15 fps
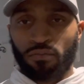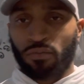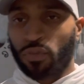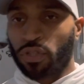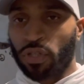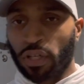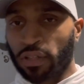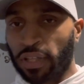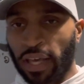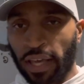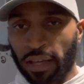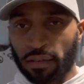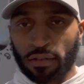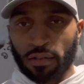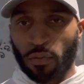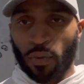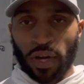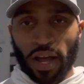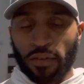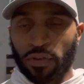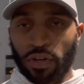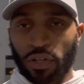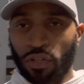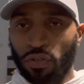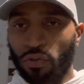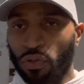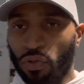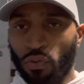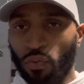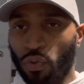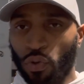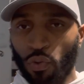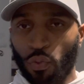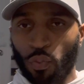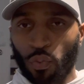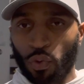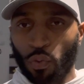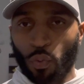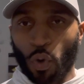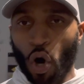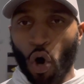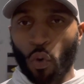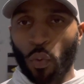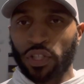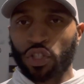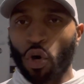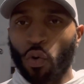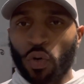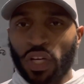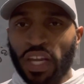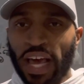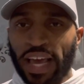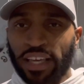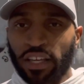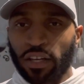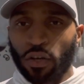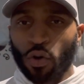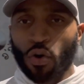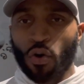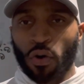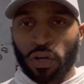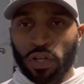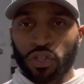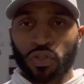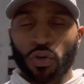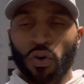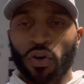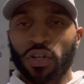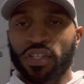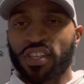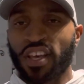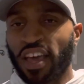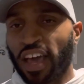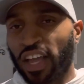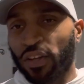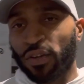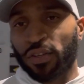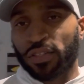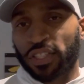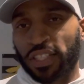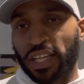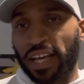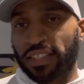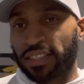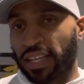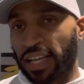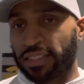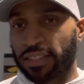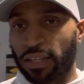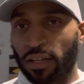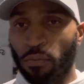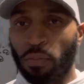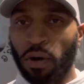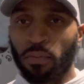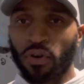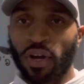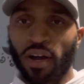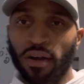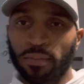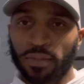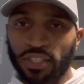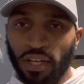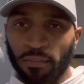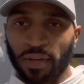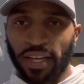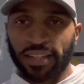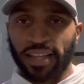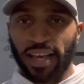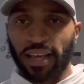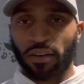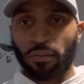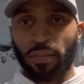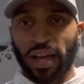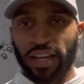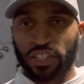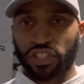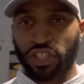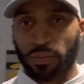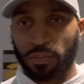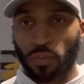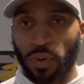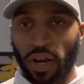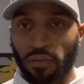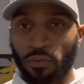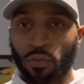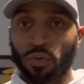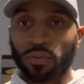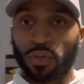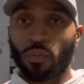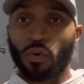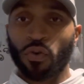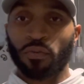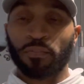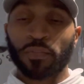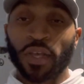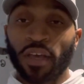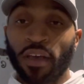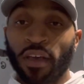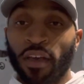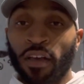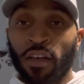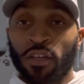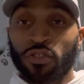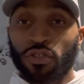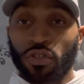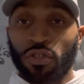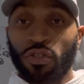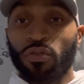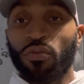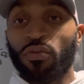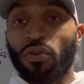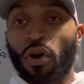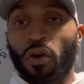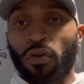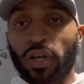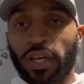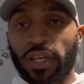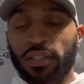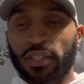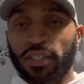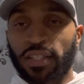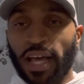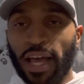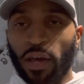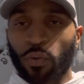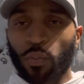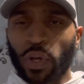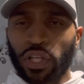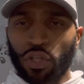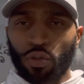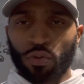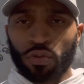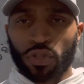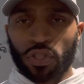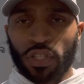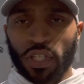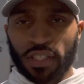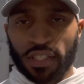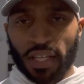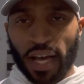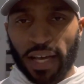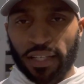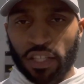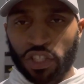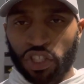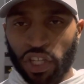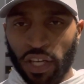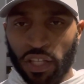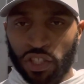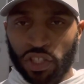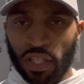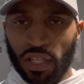took things or whatever. You will always go to like your little corner stores and you little snatch a little bubble gum or something like that, a little bag of chips, whatever, whoop-de-whoop. So you notice that when you decide to change your